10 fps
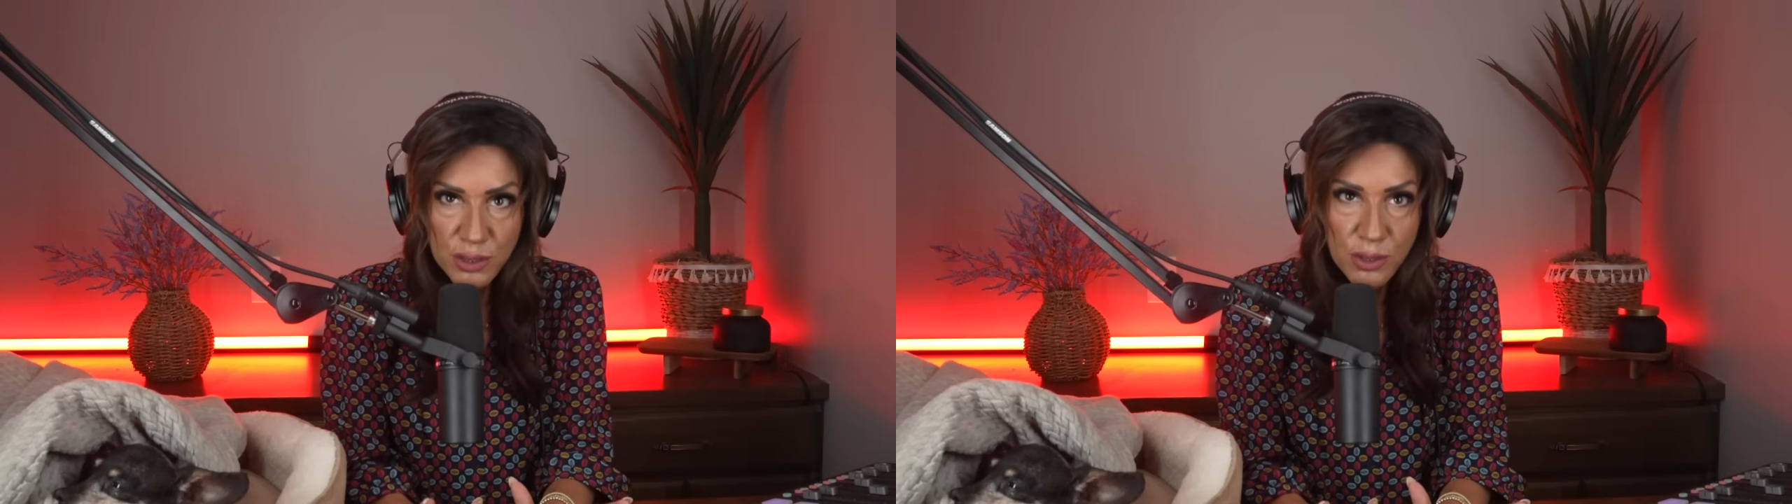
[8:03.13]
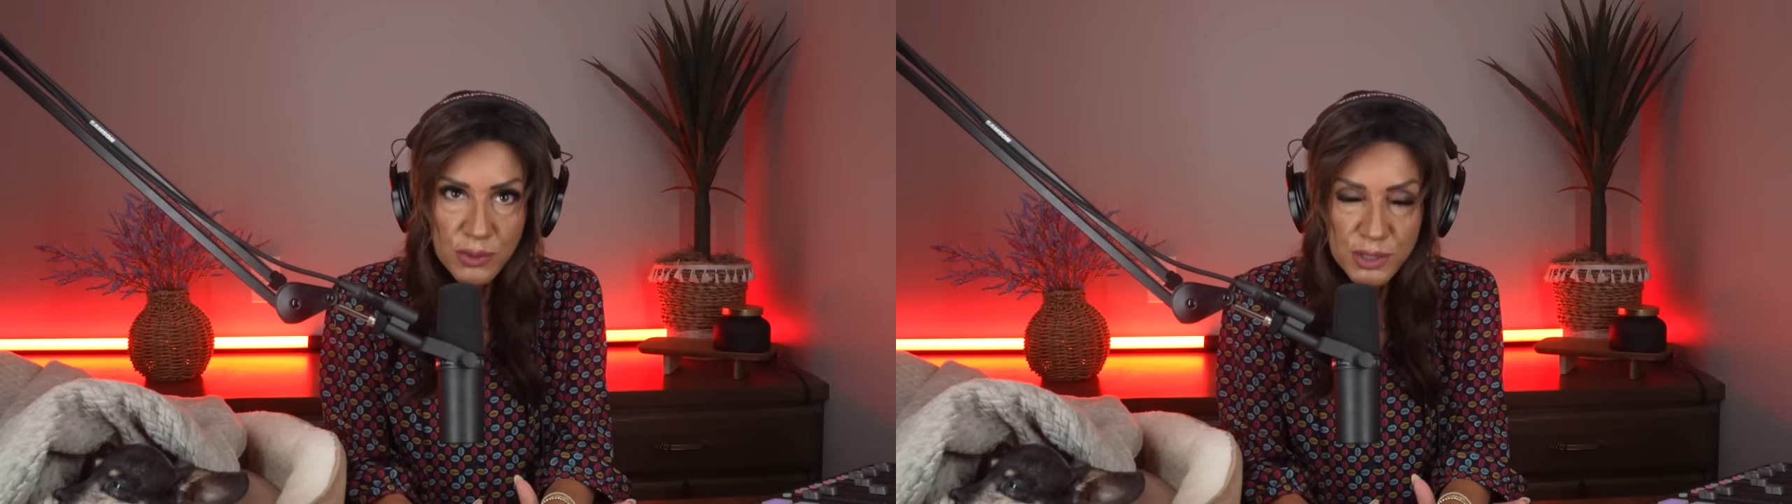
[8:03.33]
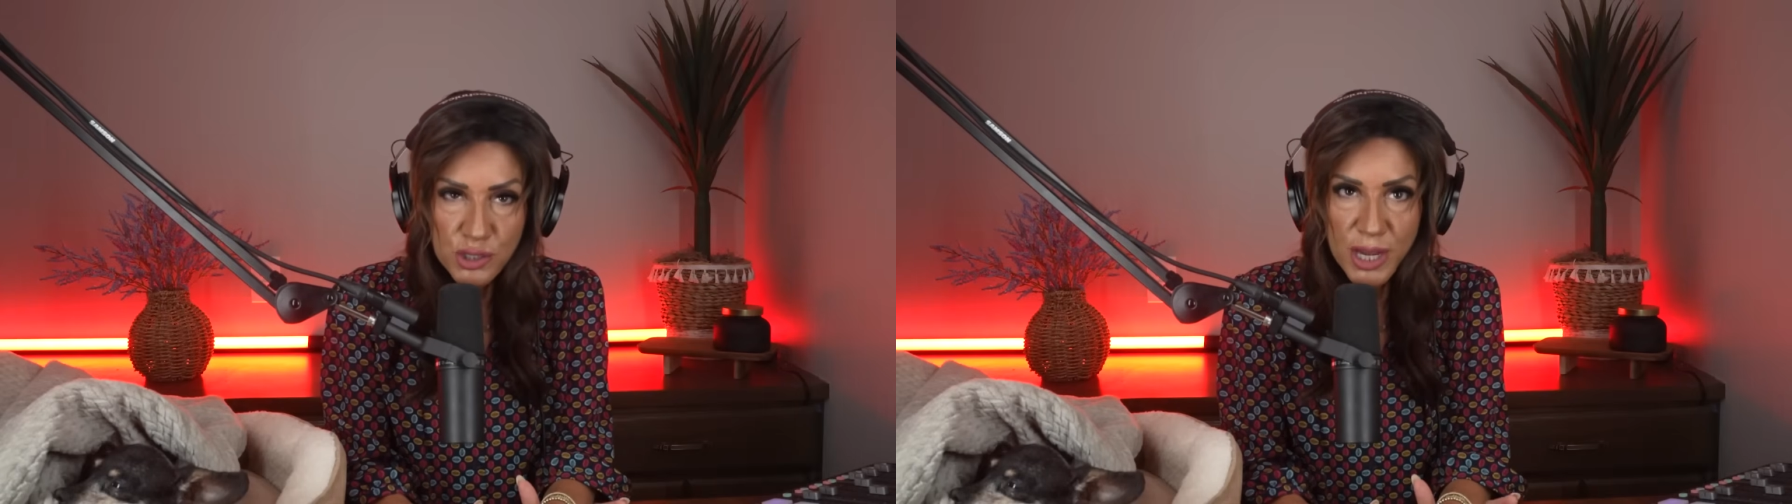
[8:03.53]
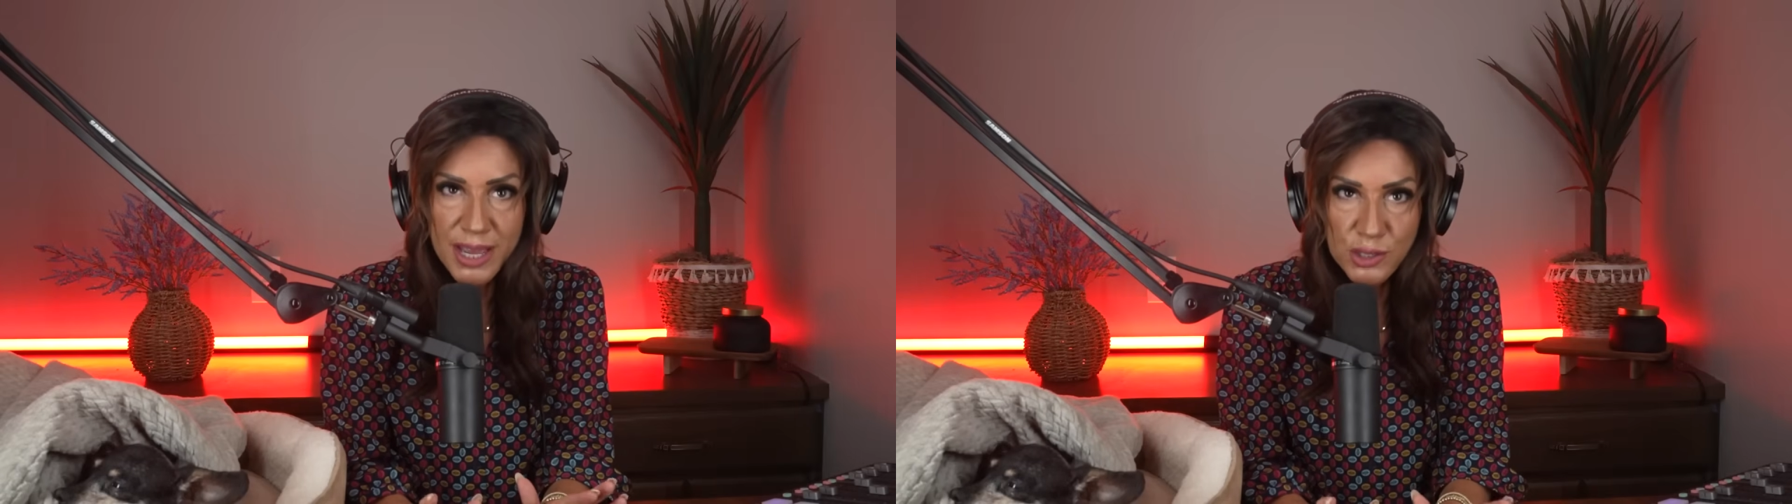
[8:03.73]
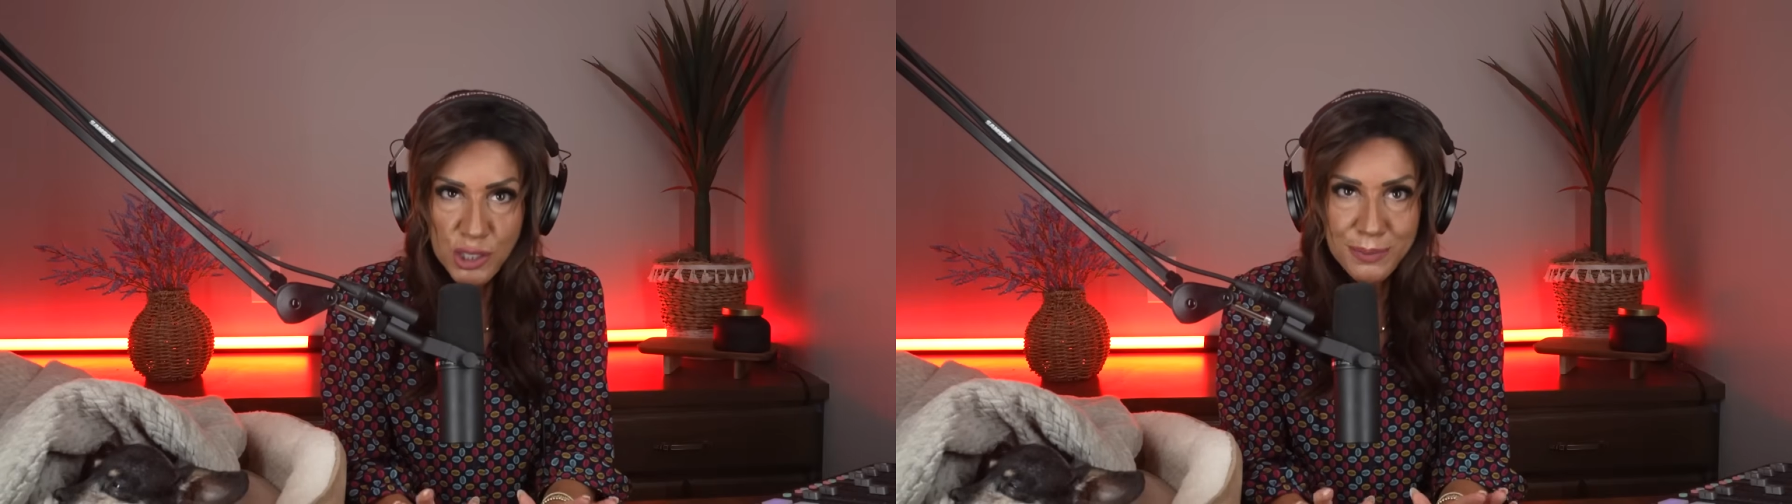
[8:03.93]
known as
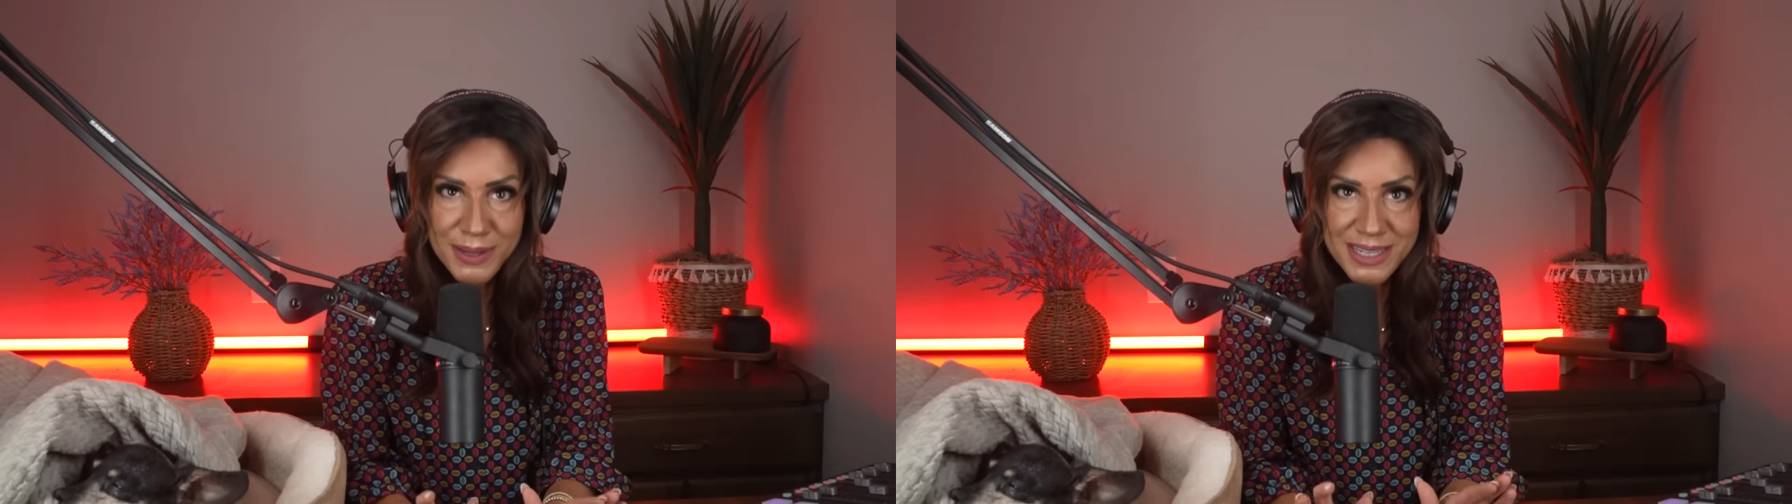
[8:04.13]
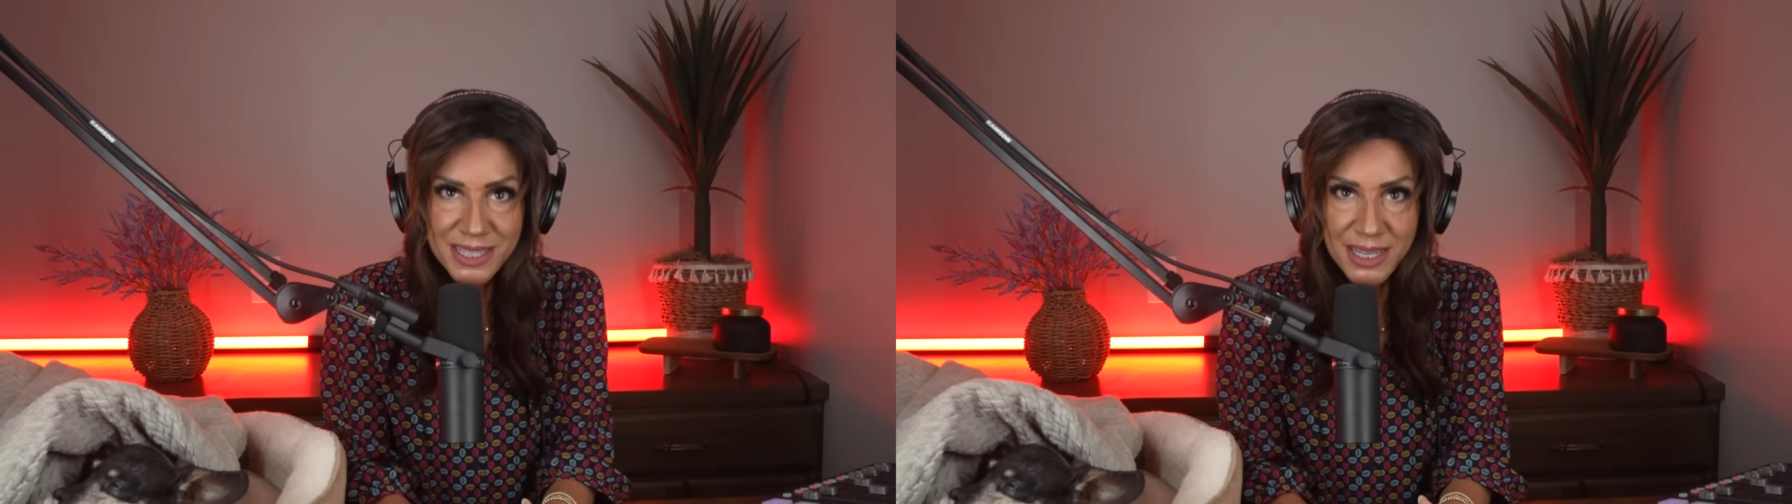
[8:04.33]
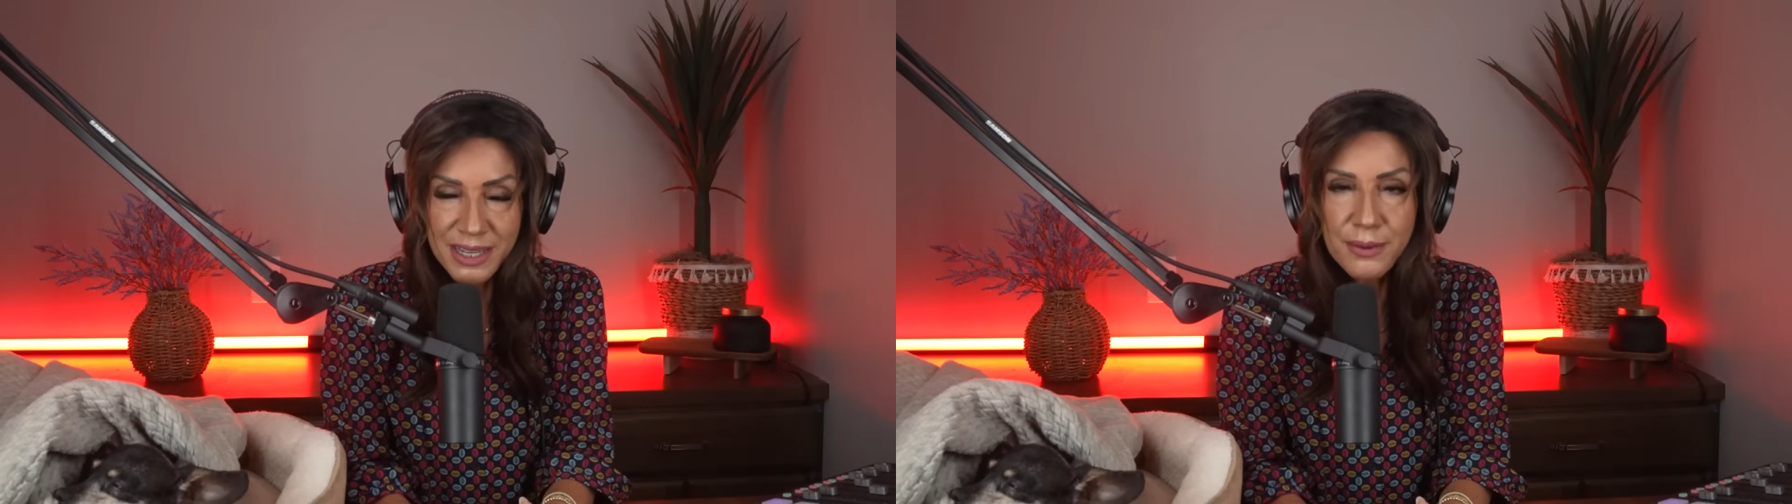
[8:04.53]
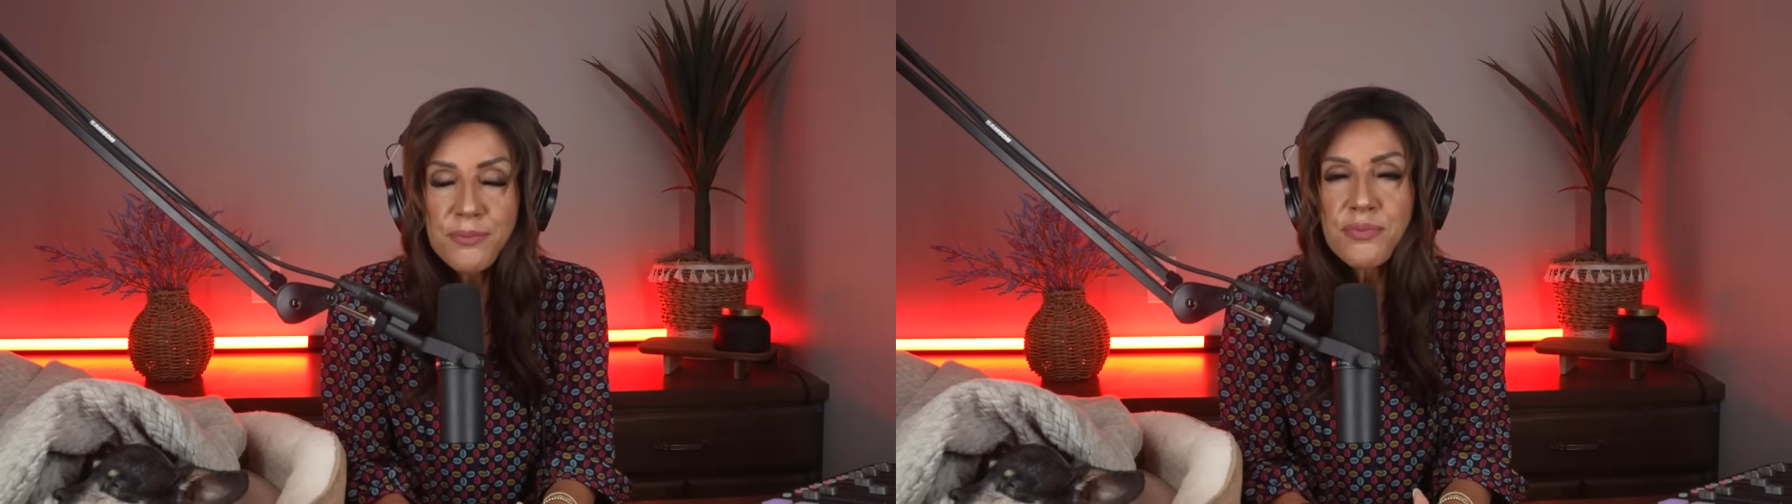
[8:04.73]
ChatGPT,